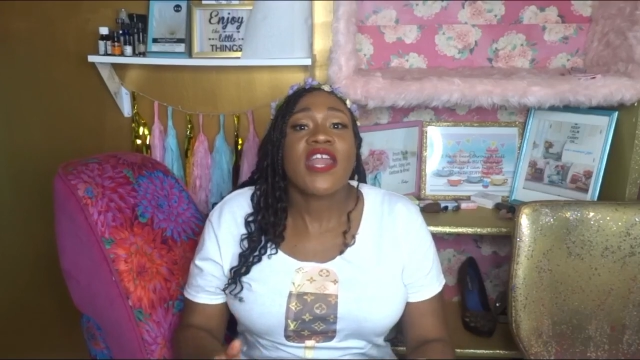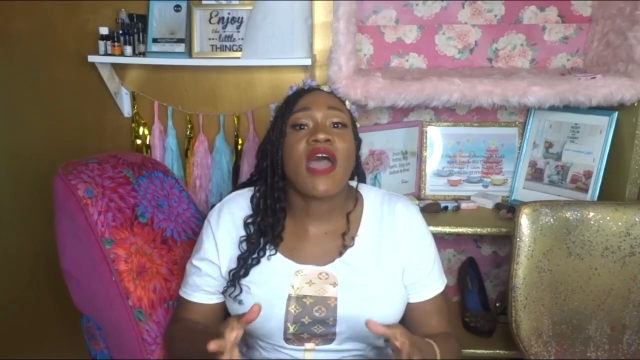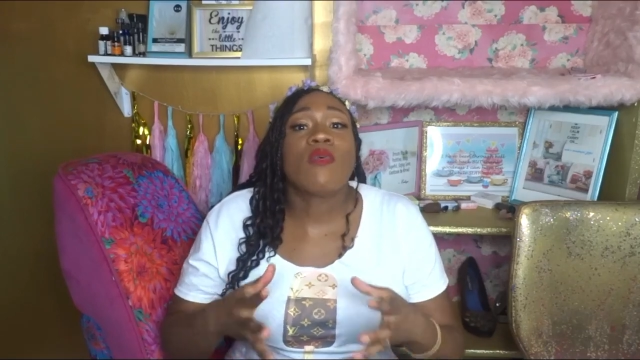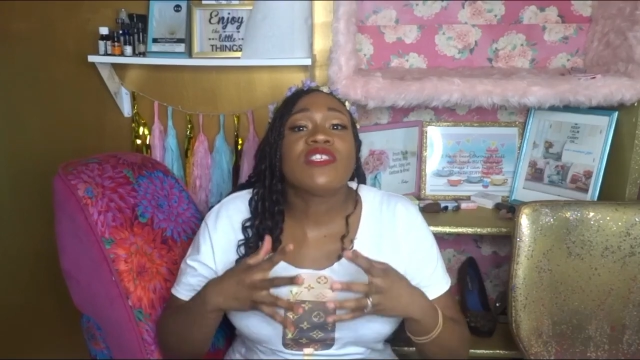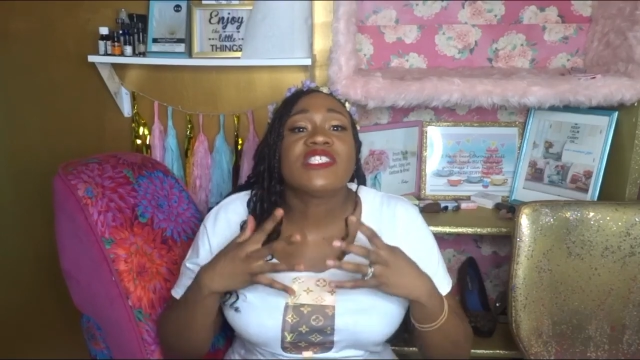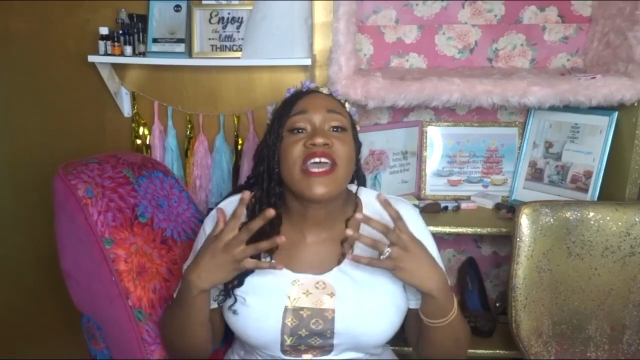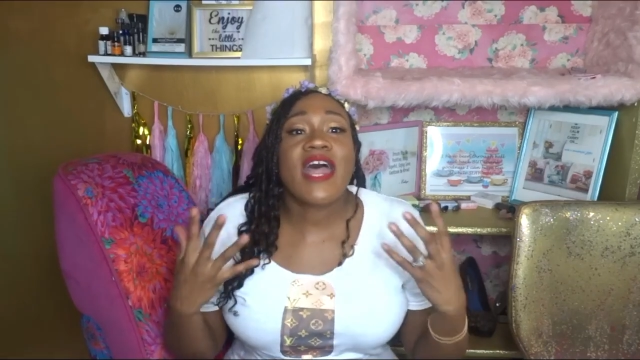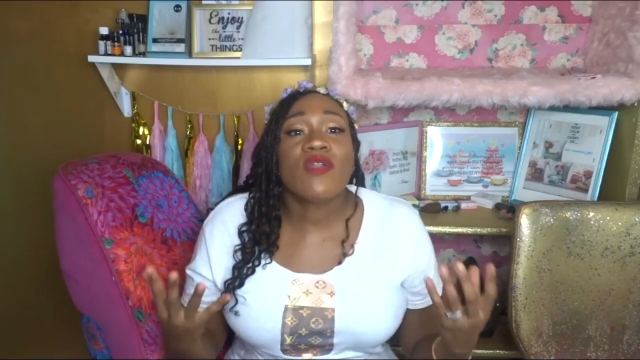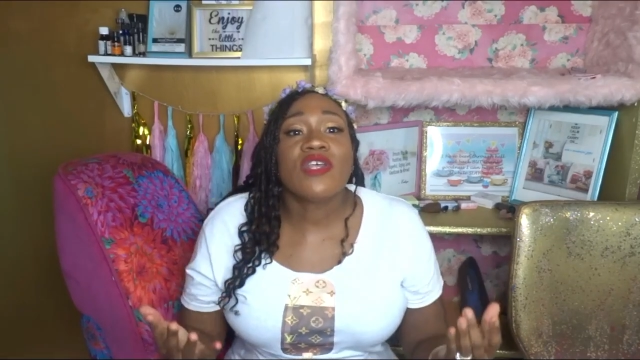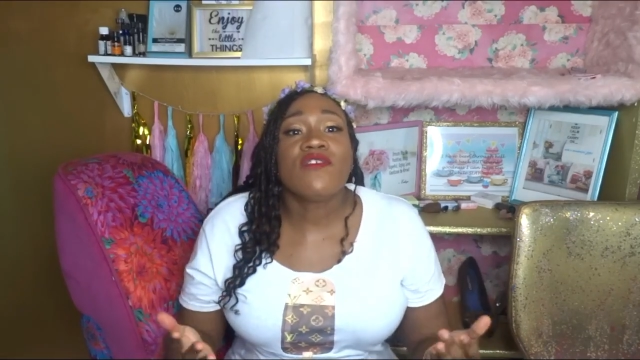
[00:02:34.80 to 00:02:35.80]
Now, with
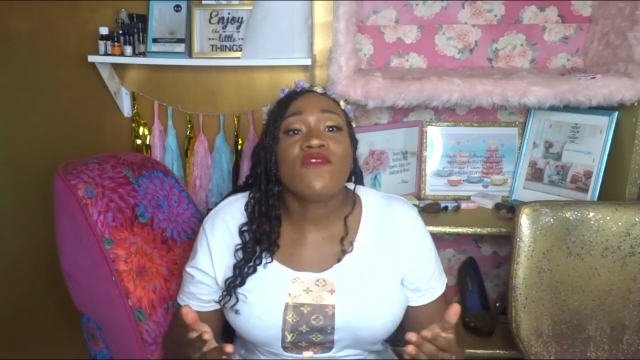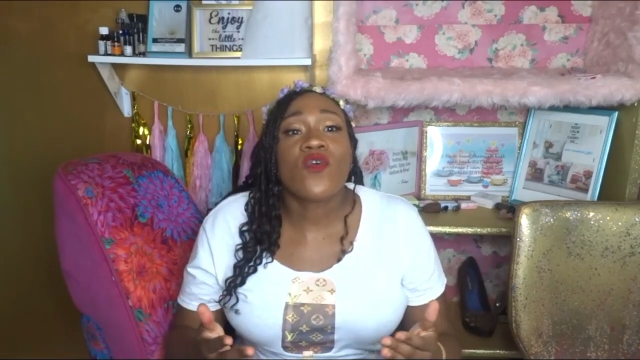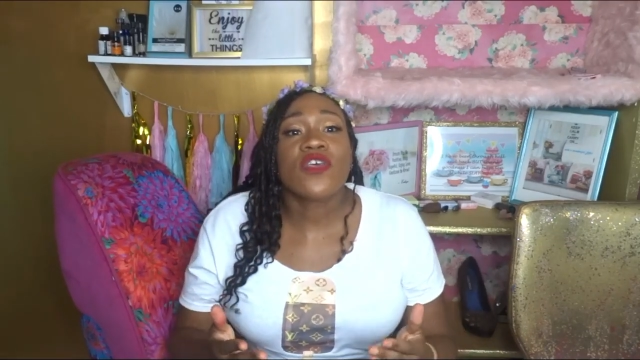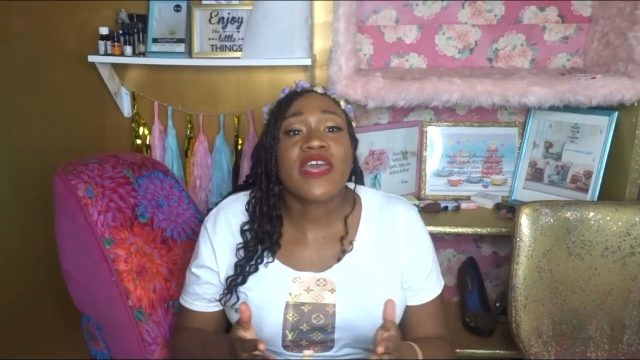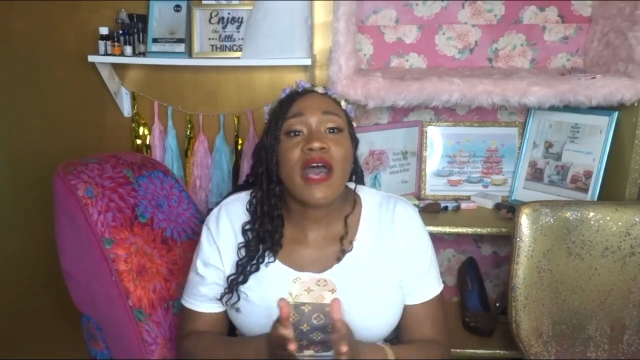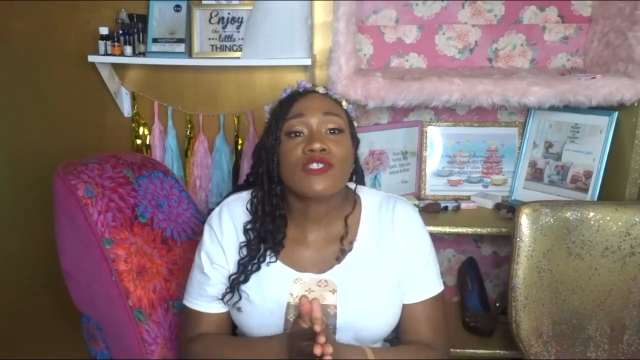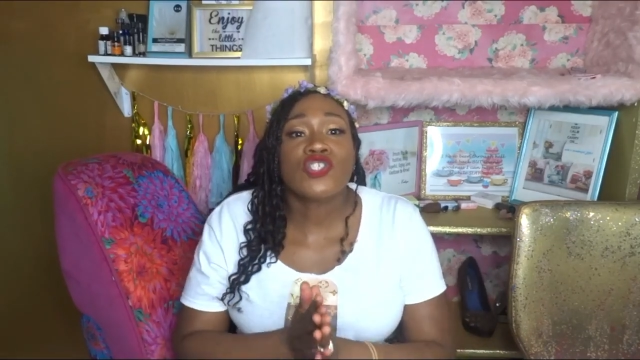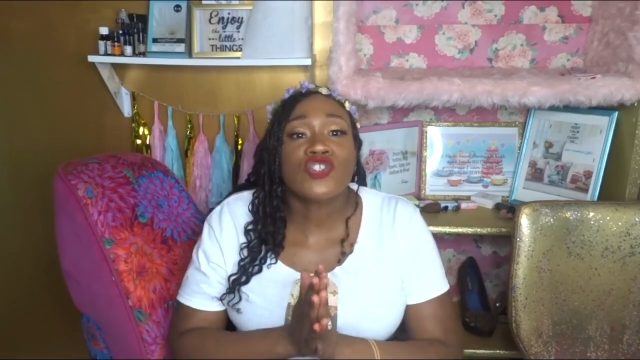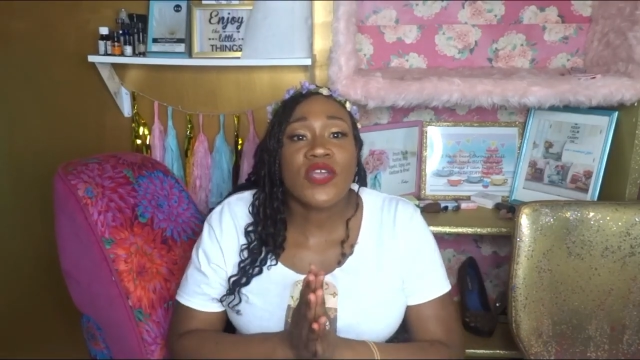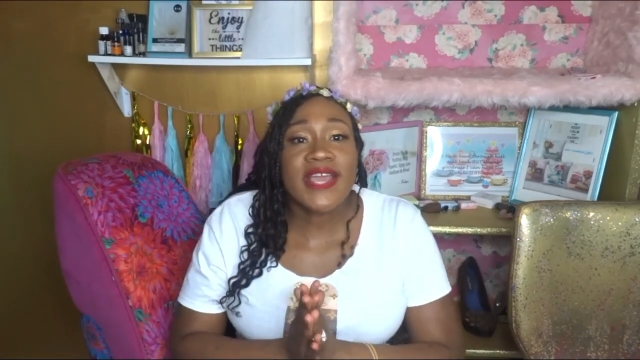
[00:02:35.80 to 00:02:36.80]
Saturn in the fourth
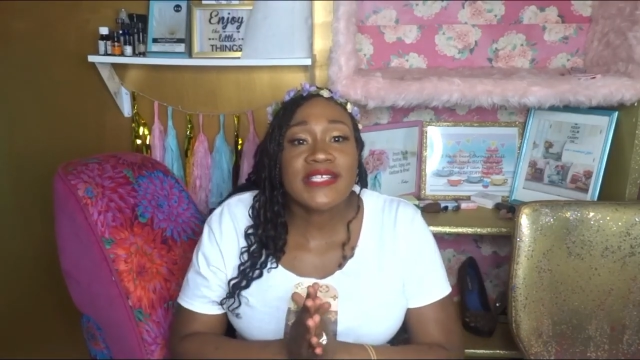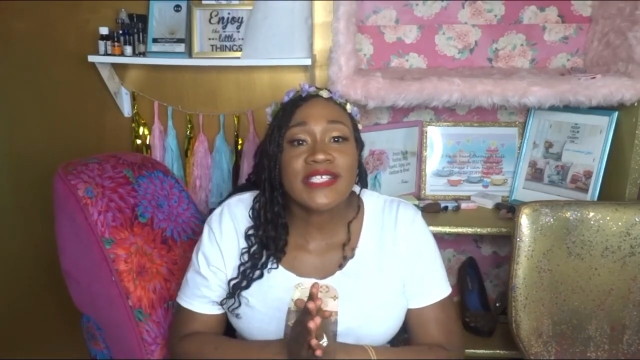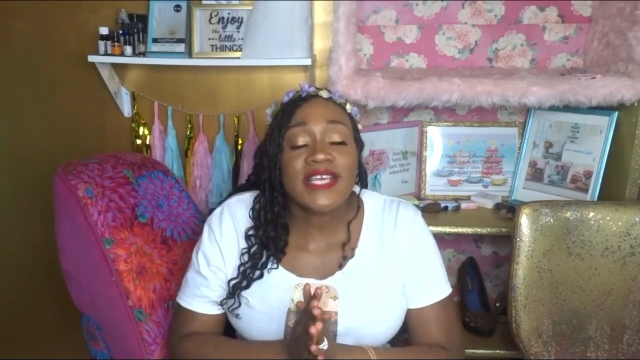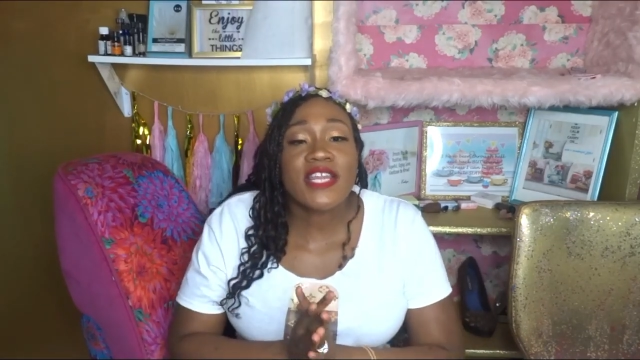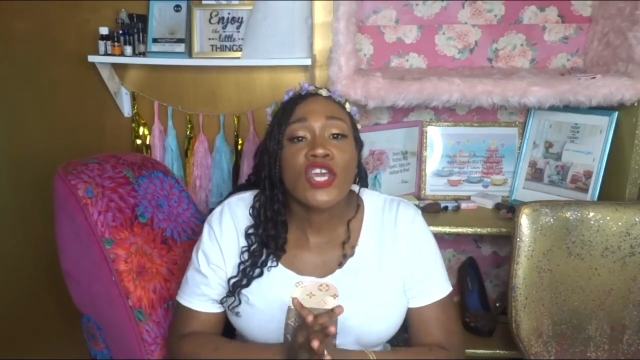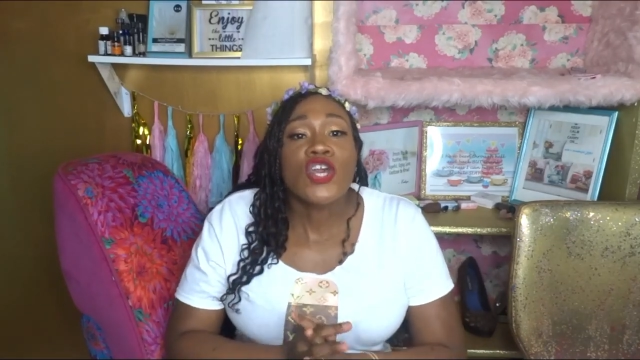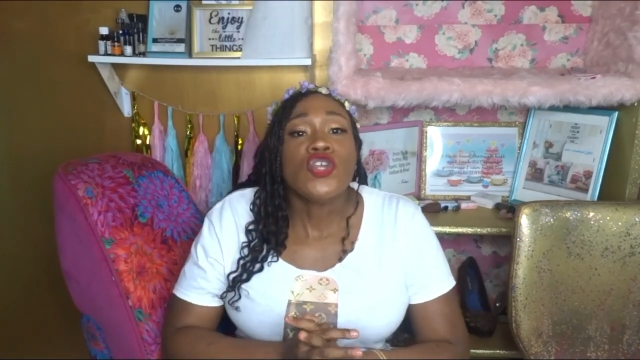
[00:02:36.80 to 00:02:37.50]
house transit,